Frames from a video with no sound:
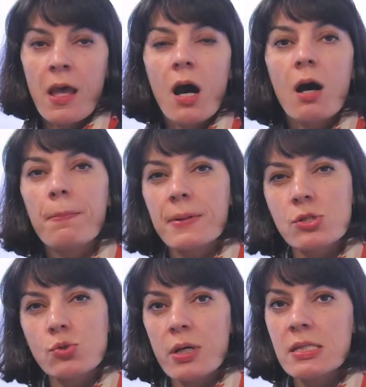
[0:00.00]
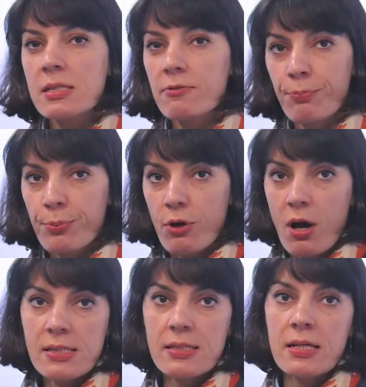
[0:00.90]
A persuasive
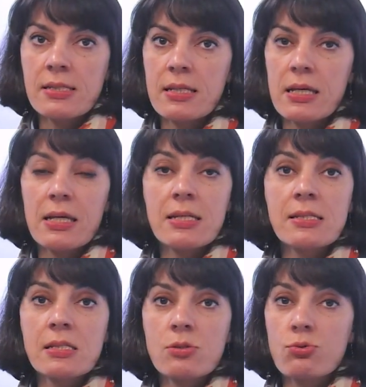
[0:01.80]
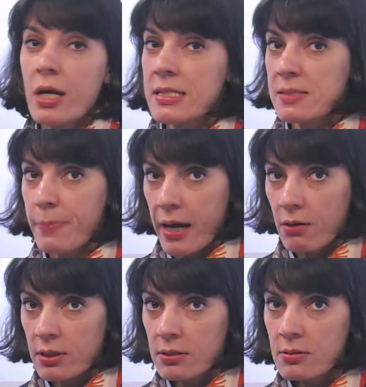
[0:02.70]
process is
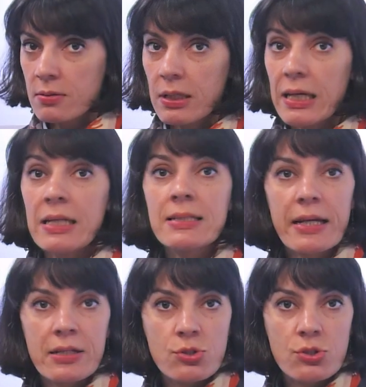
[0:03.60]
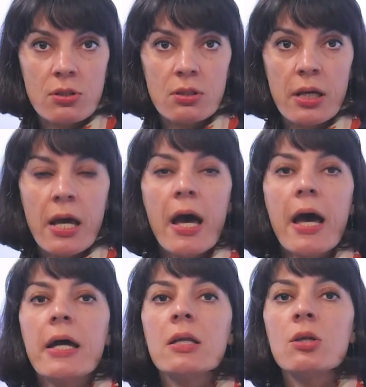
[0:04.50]
transparent, intentional,
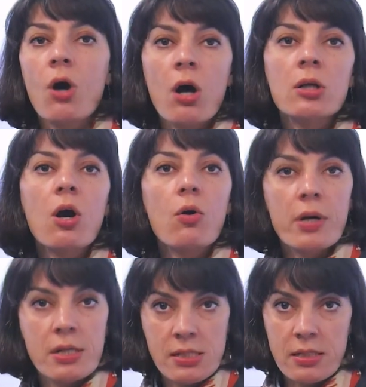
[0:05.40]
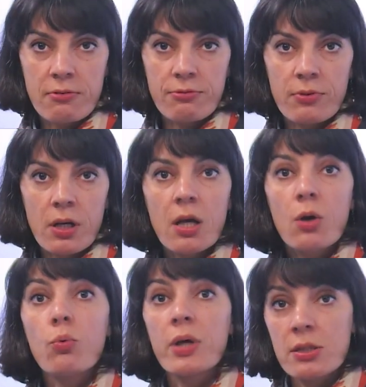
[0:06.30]
and non-coercive,
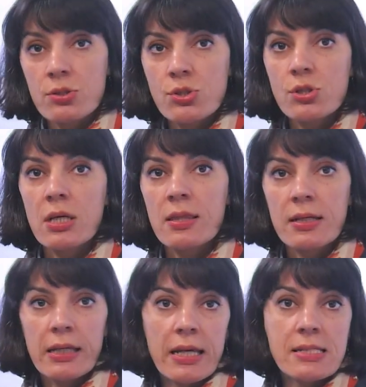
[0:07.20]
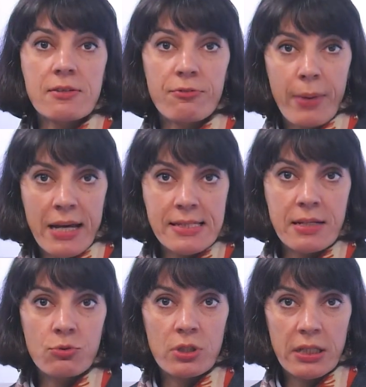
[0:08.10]
which, in the case of mass
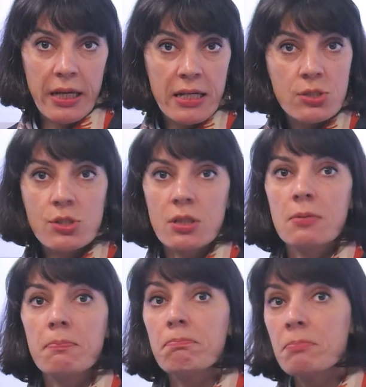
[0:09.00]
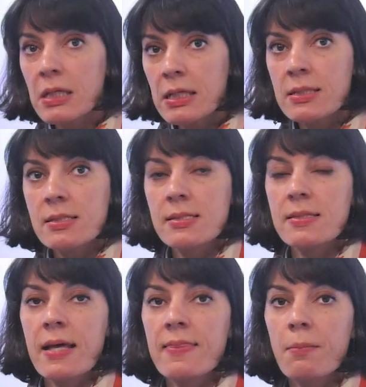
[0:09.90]
communication, means
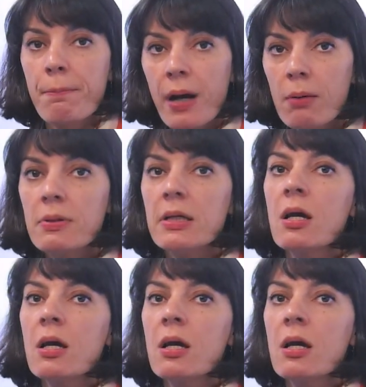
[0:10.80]
that the public